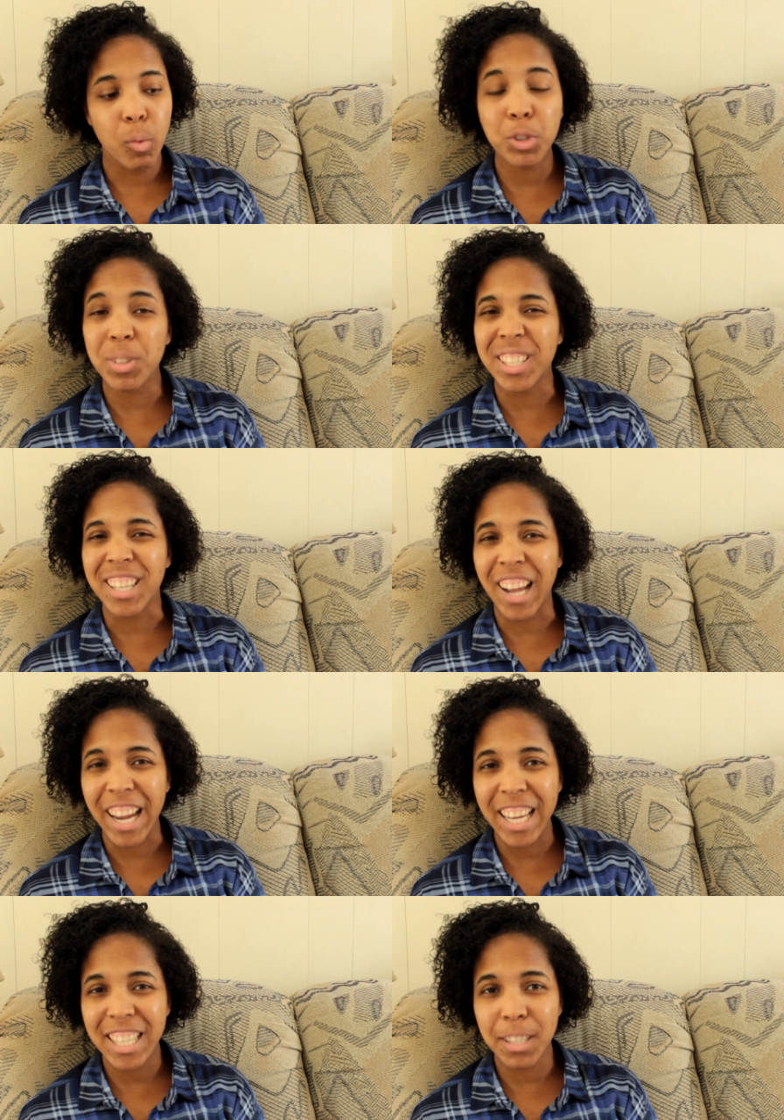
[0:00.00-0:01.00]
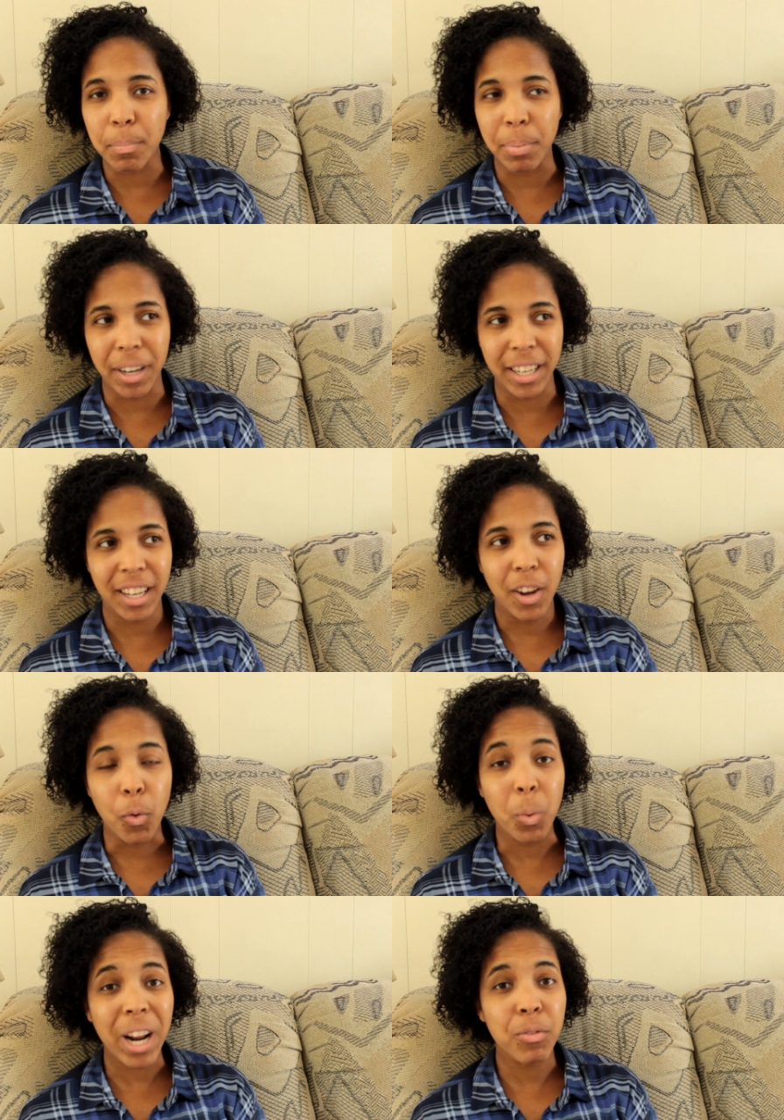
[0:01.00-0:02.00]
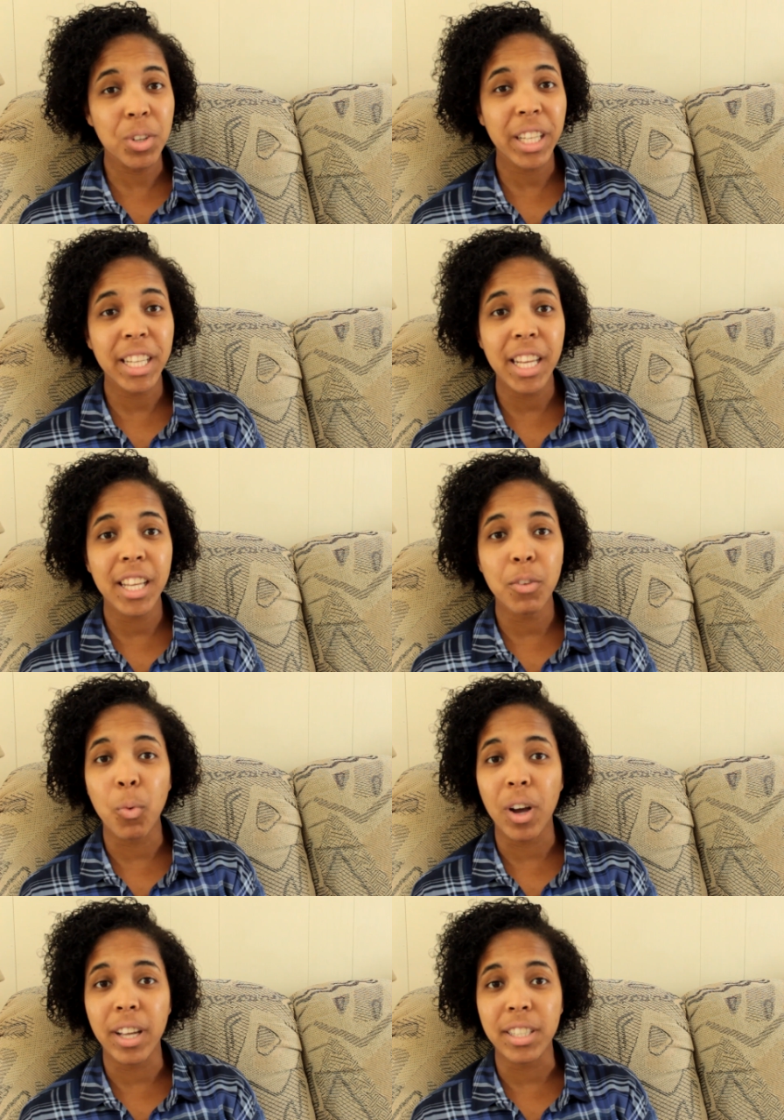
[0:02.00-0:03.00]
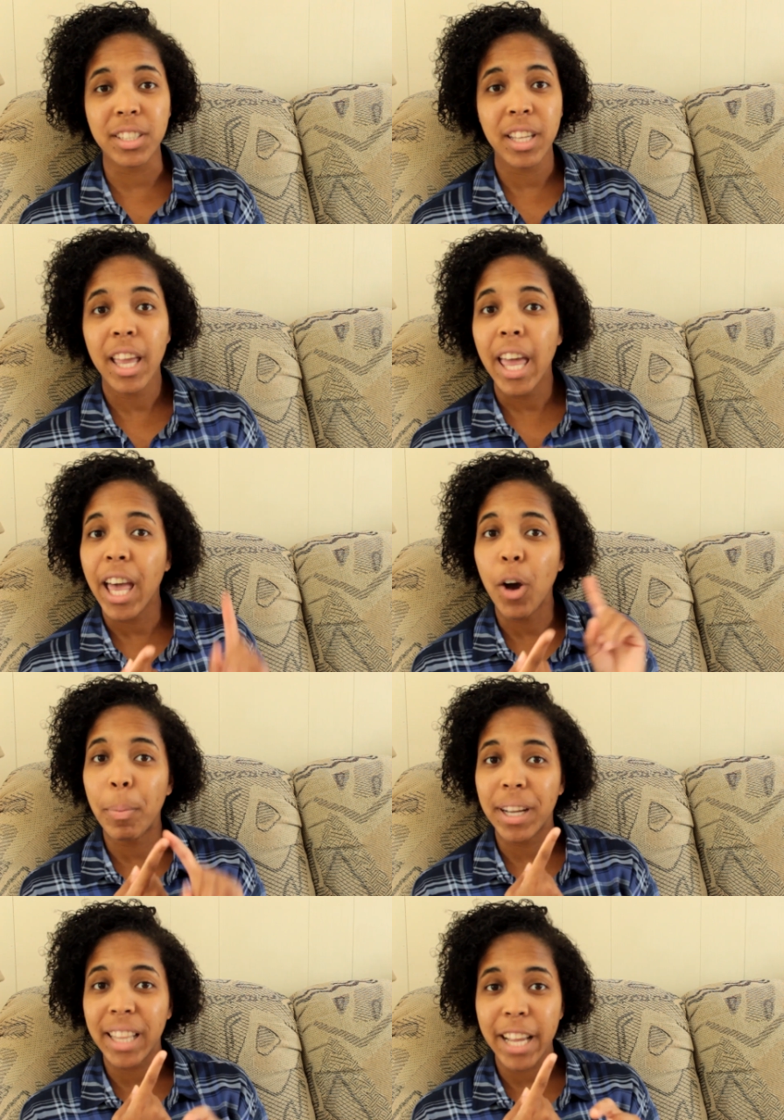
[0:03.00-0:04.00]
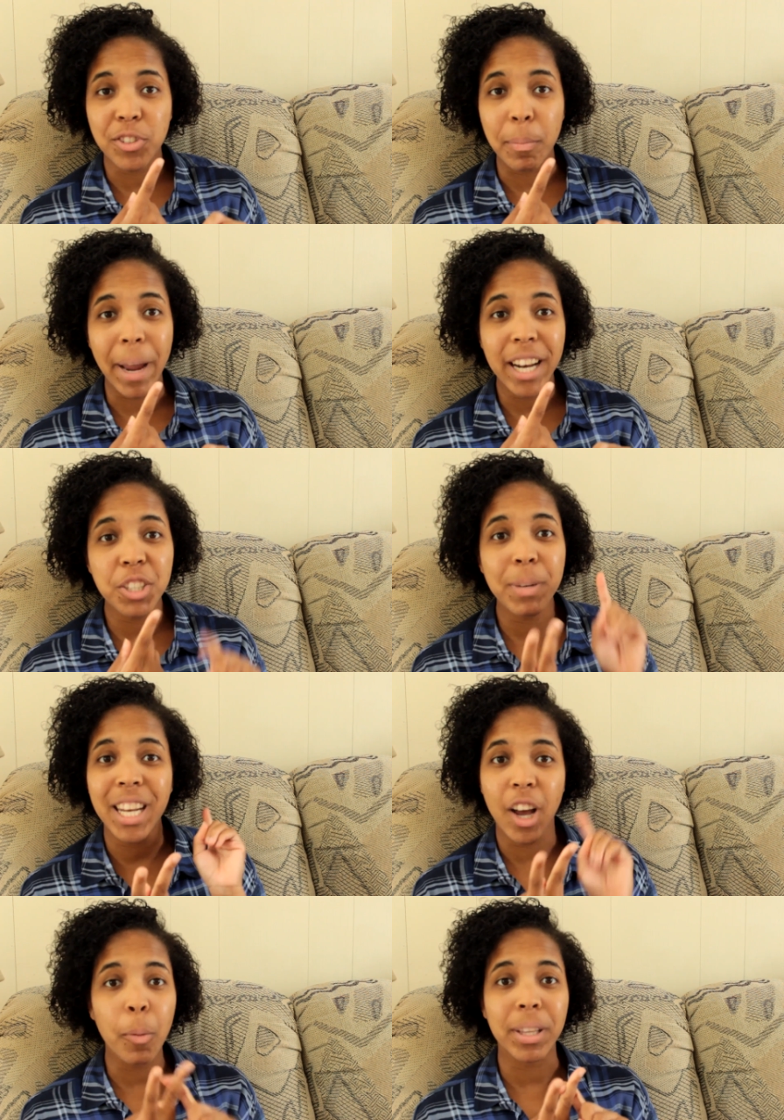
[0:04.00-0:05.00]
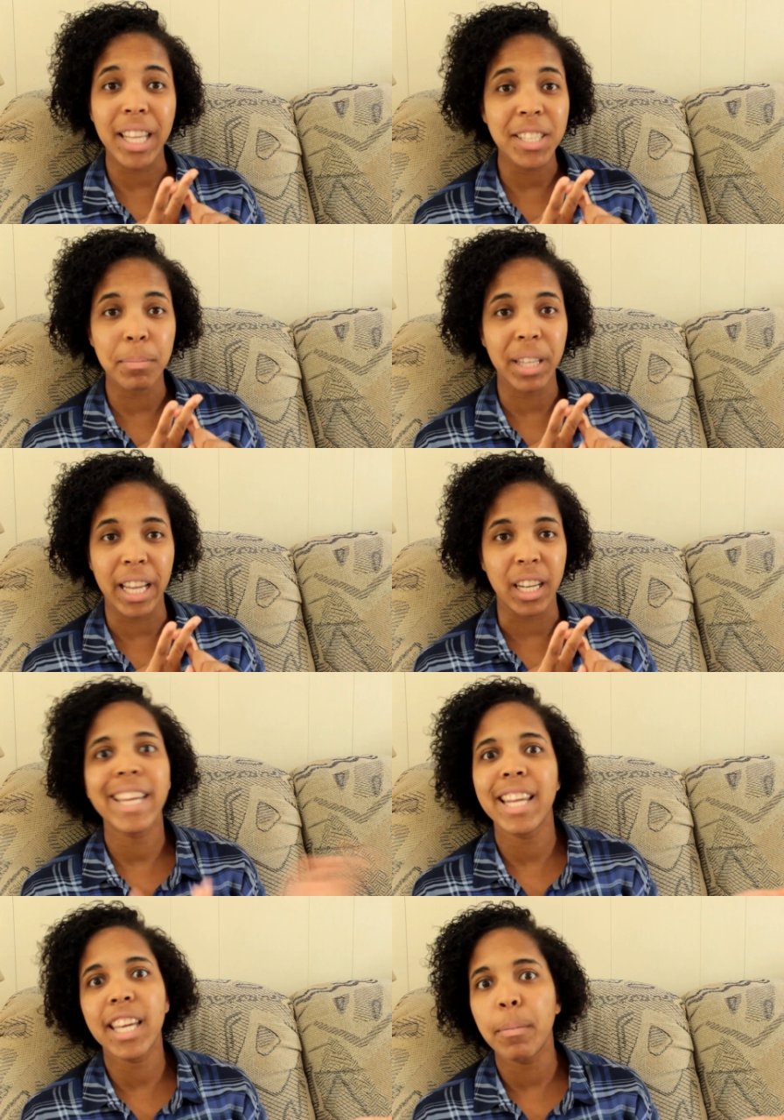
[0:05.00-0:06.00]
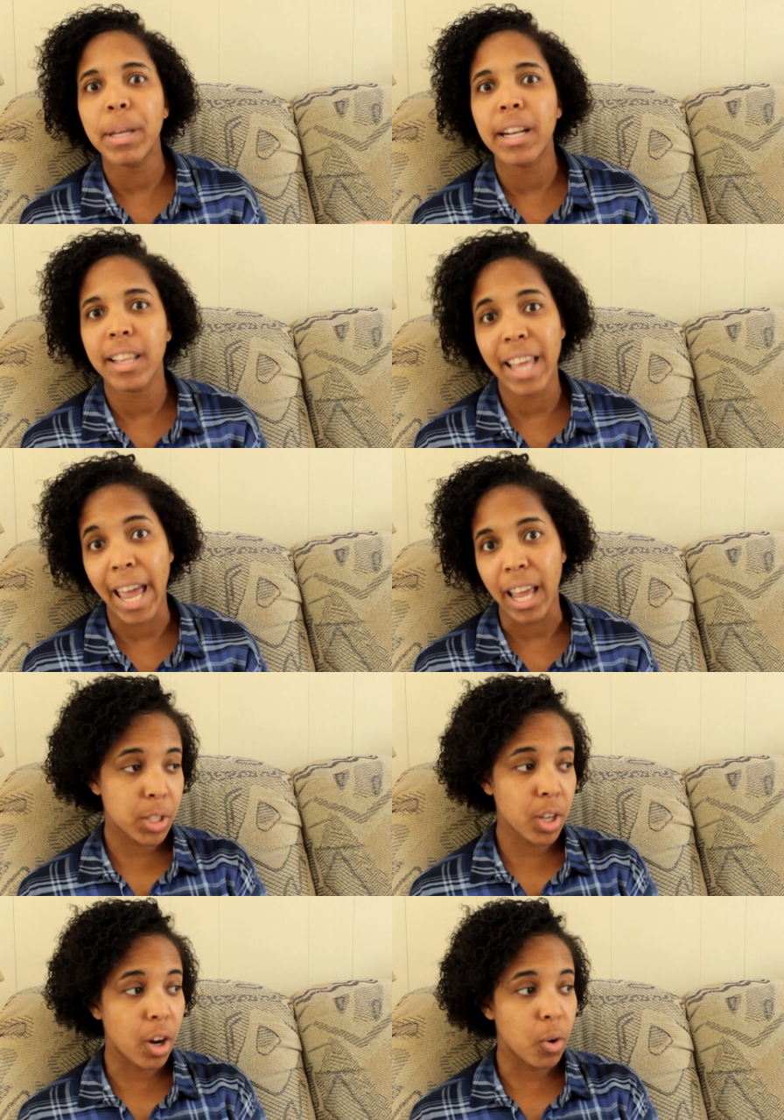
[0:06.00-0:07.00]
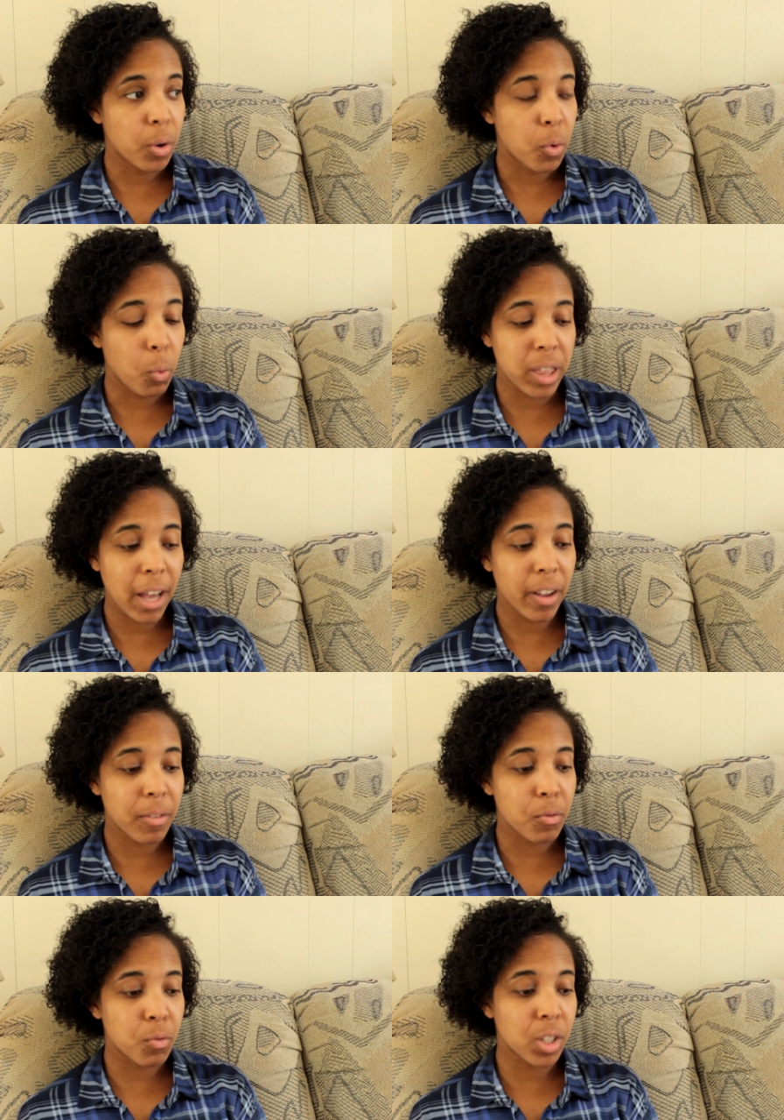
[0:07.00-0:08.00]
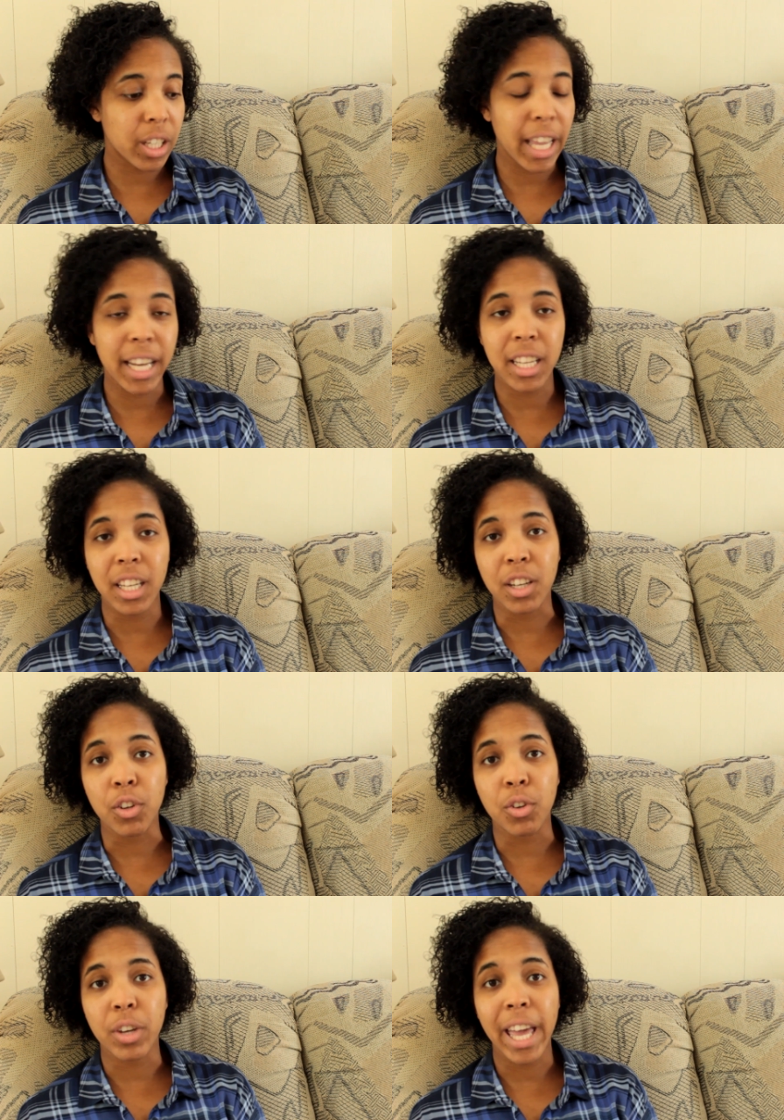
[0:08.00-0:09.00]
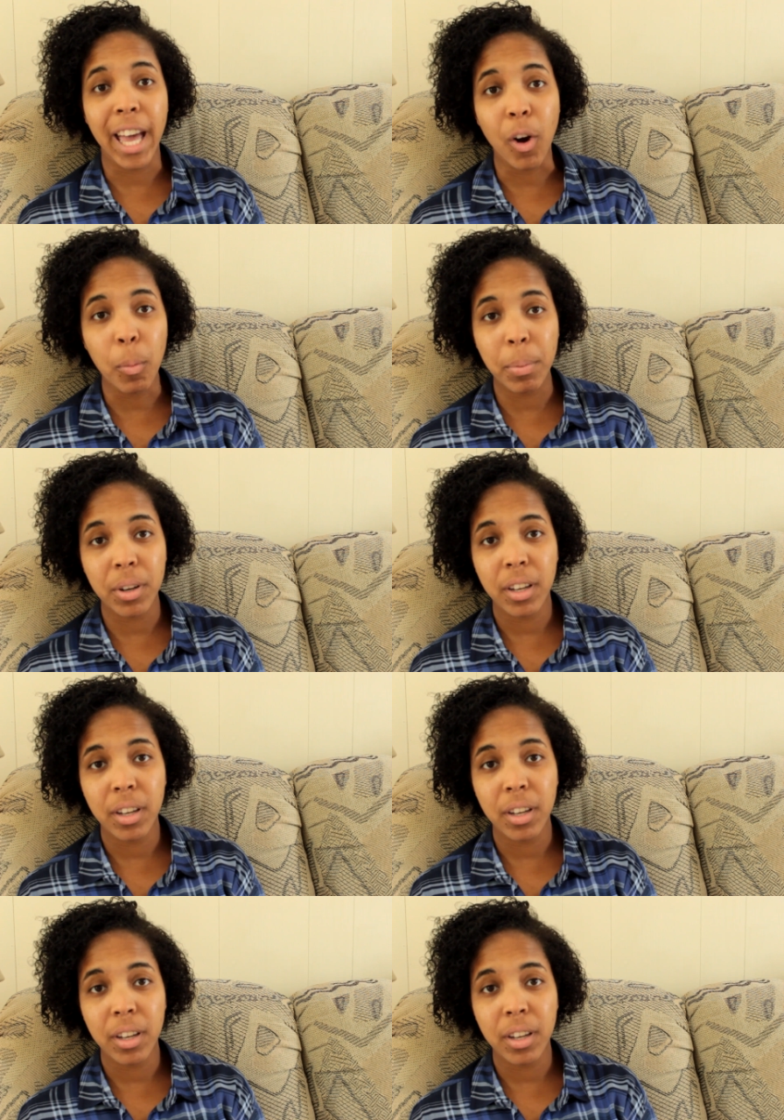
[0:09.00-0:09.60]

which was nice, but what I really needed was help in classroom management and help in lesson planning. He didn't give me none of that. So, without really any help,